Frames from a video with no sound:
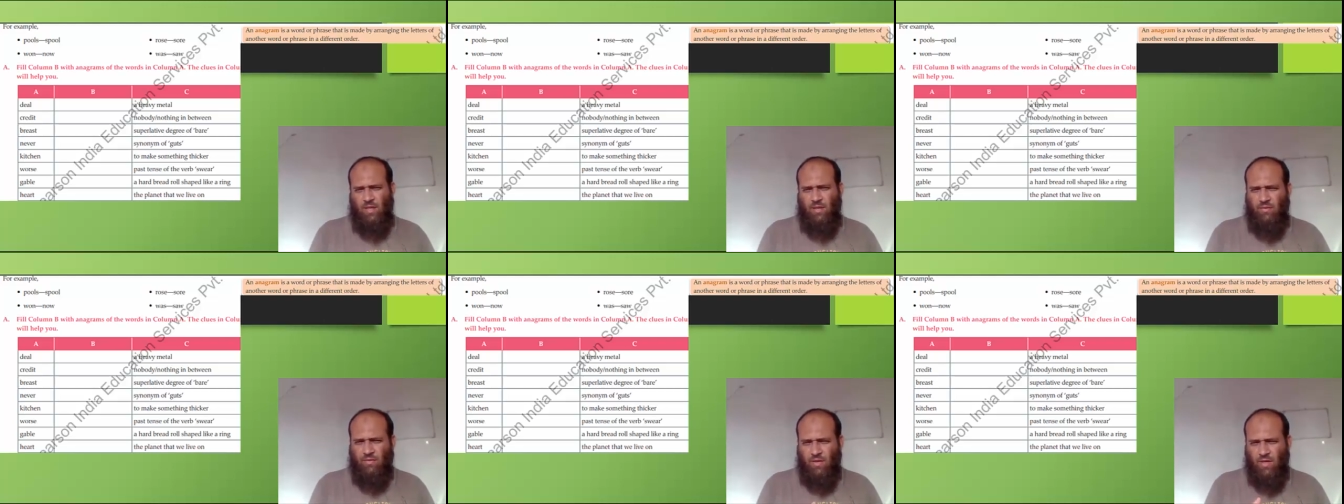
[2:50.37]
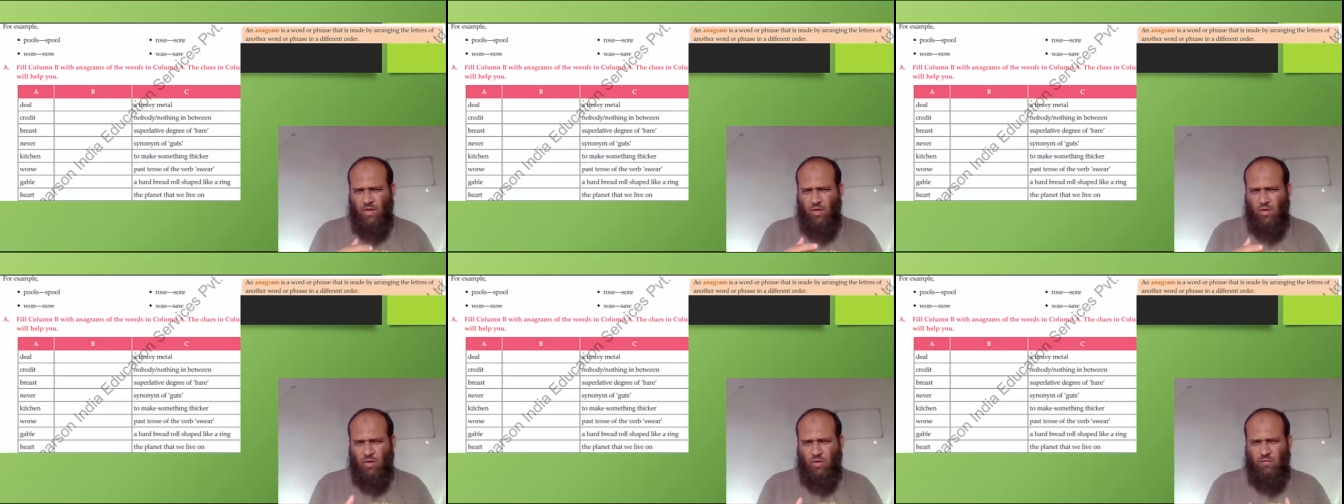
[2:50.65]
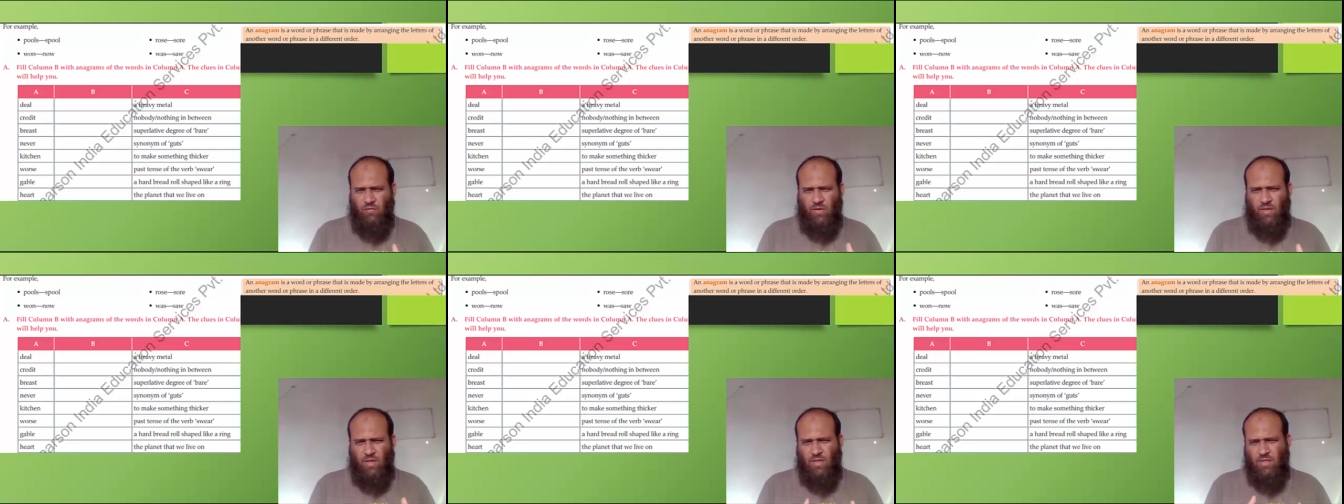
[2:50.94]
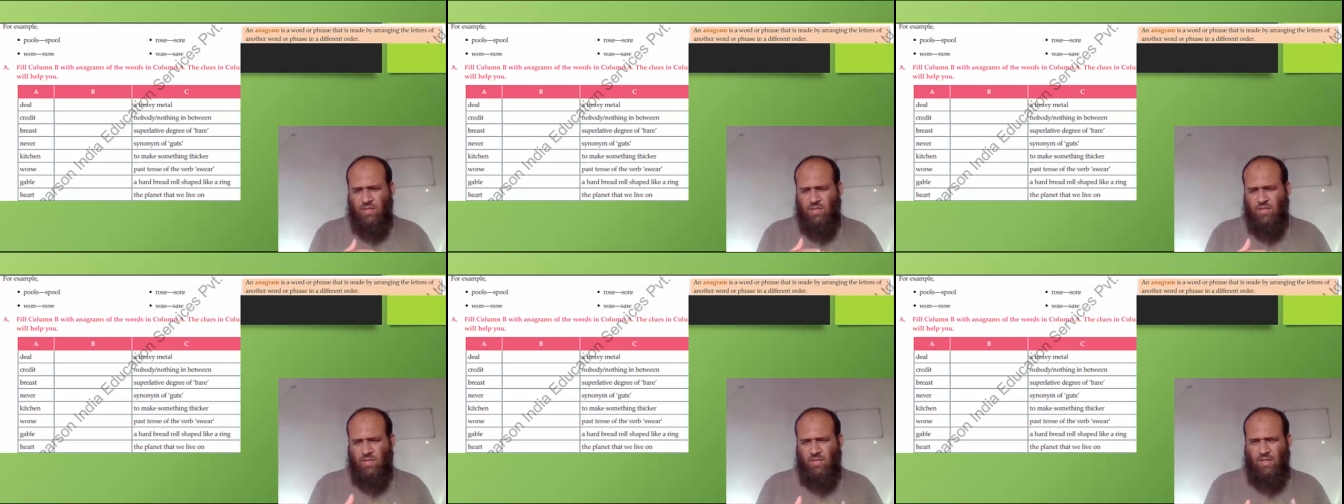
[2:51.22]
Think over
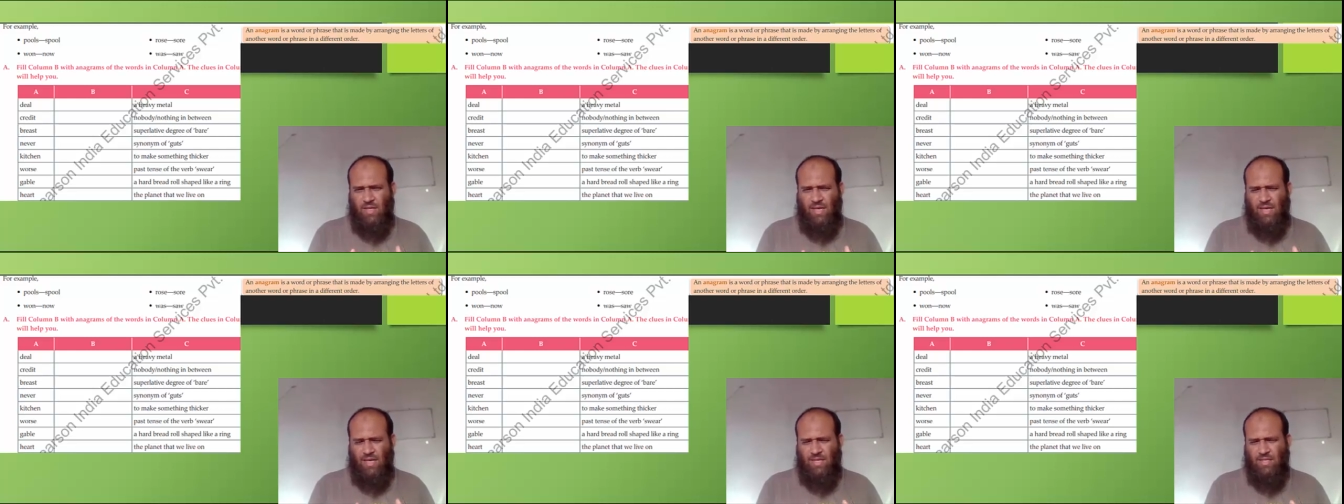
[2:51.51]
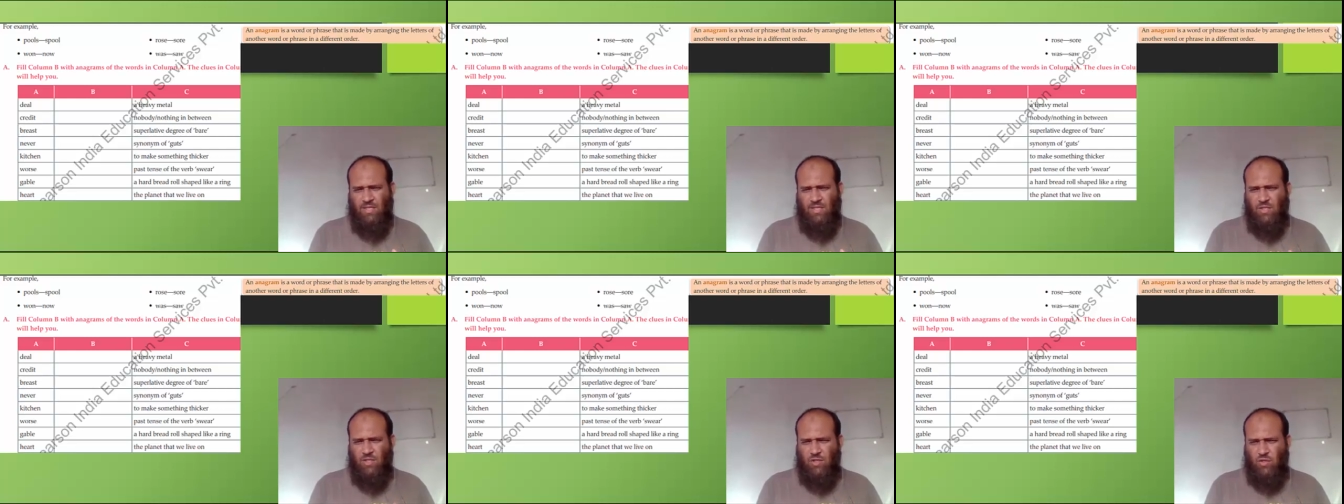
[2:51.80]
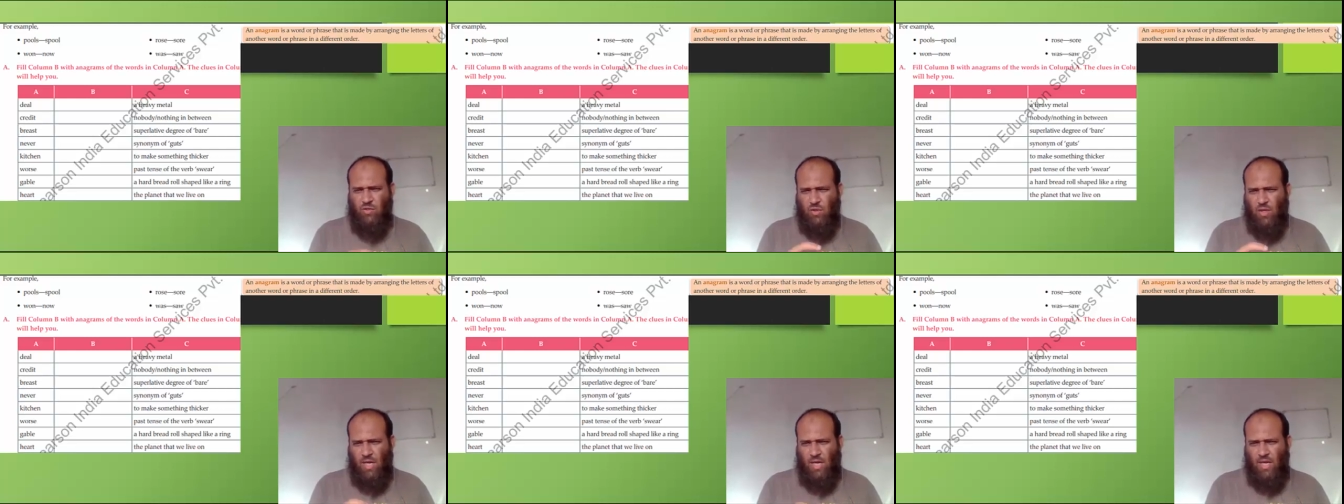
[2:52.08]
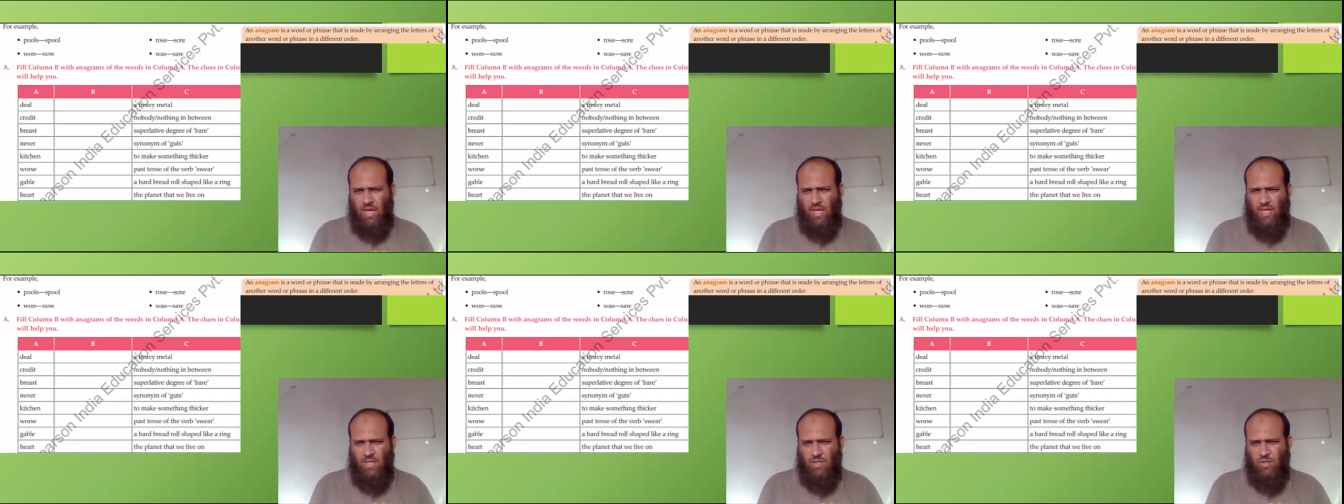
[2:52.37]
it and
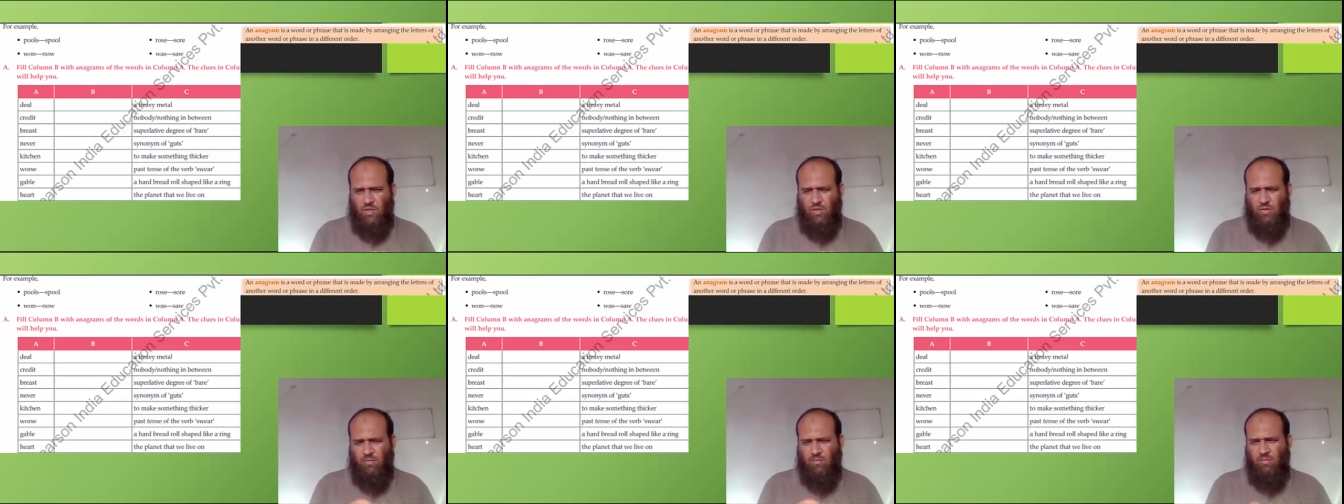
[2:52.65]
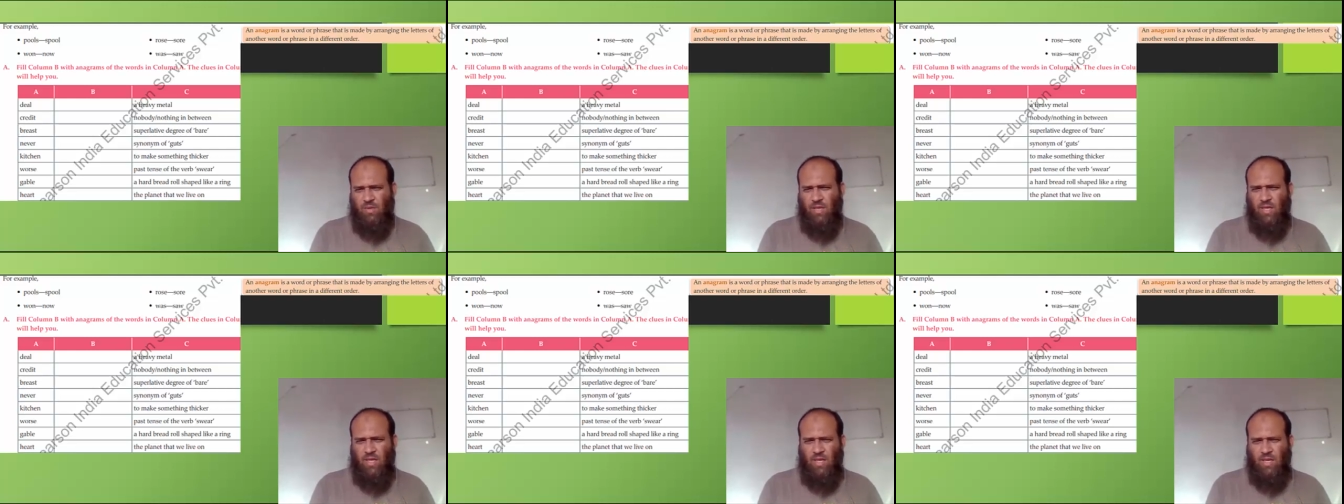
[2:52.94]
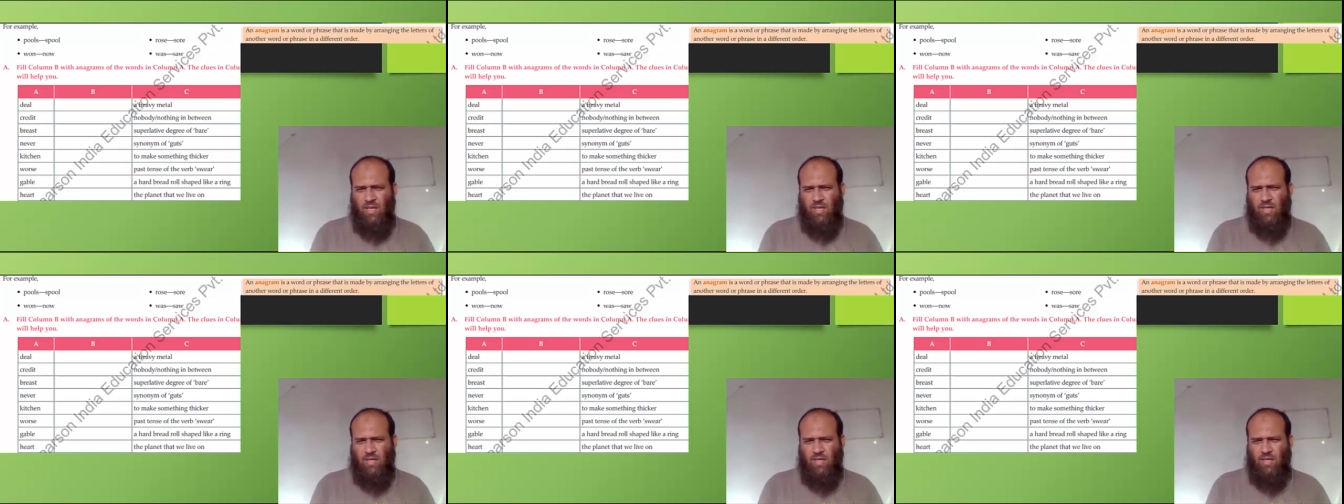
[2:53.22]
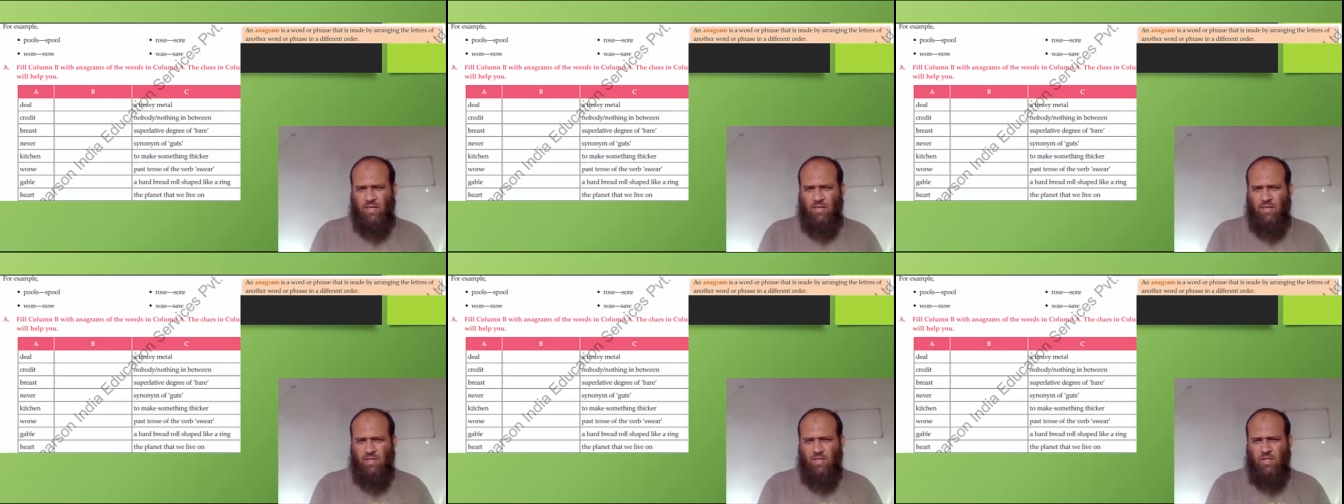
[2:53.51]
try to make
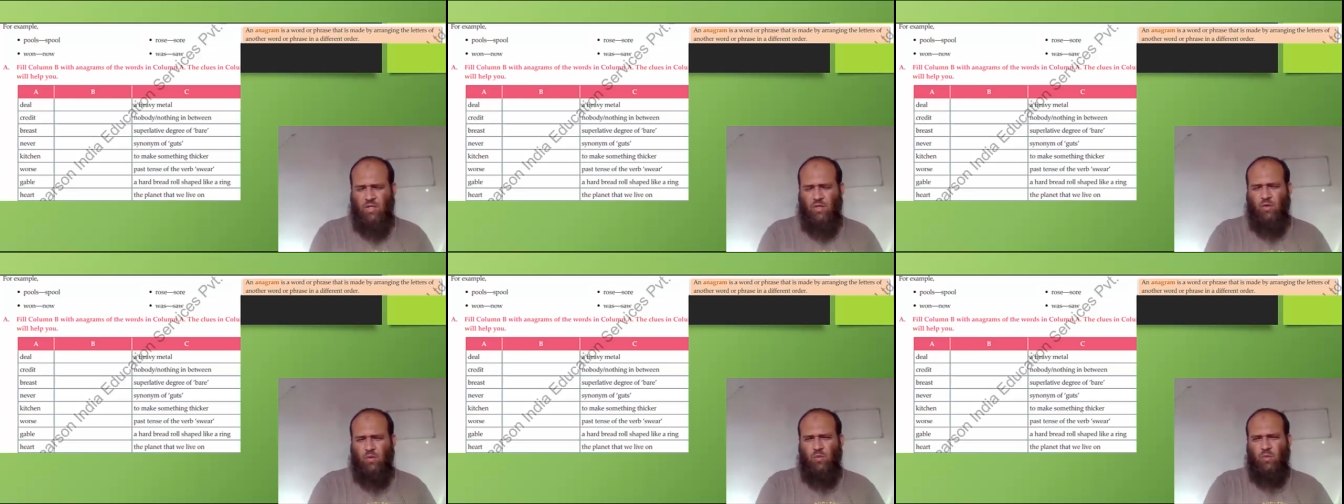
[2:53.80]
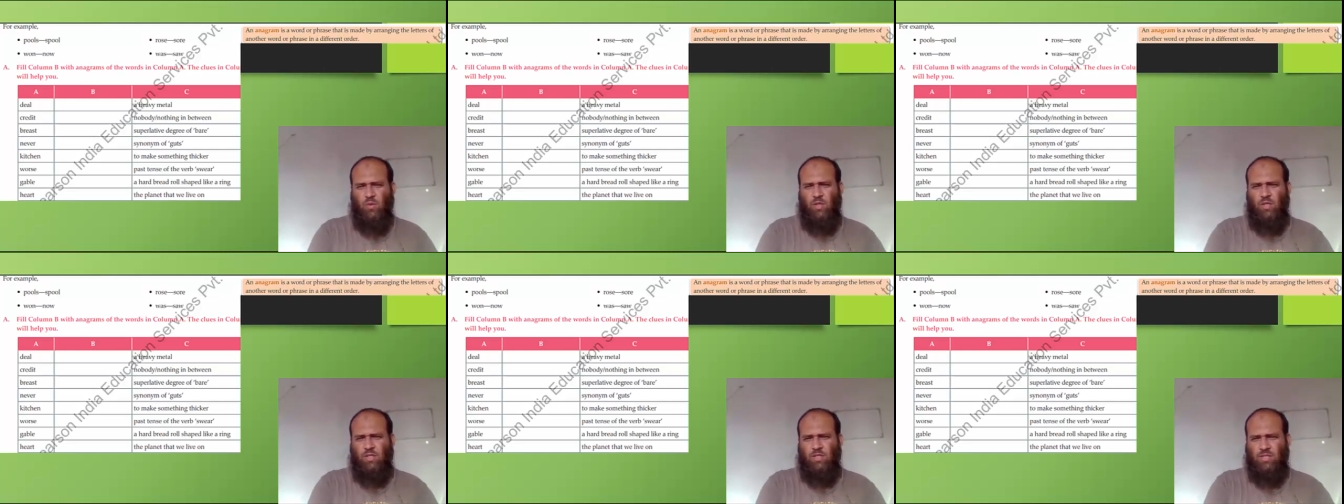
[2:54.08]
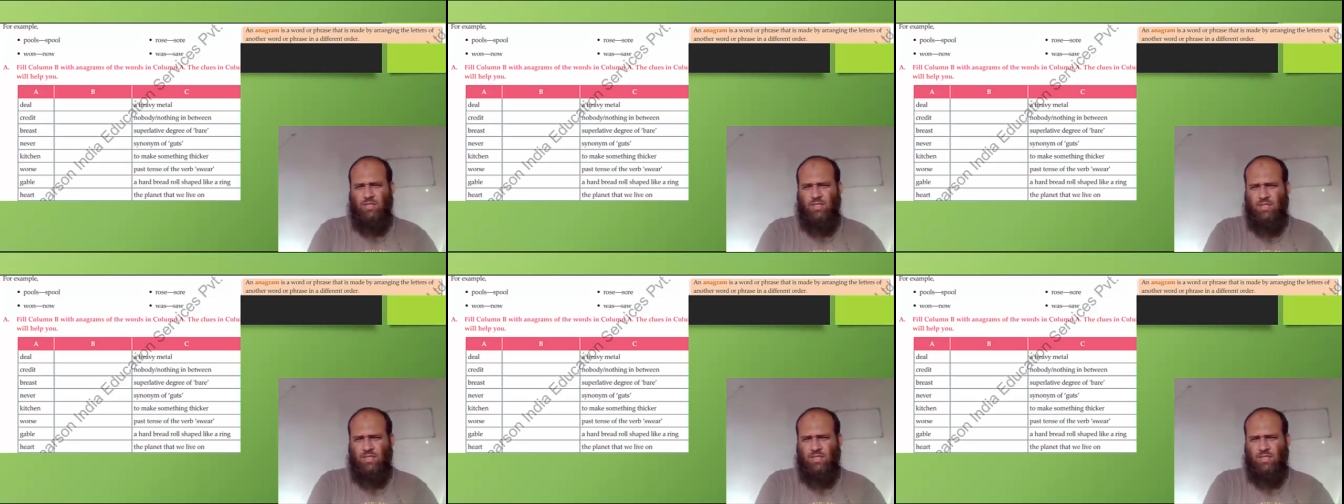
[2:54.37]
new words.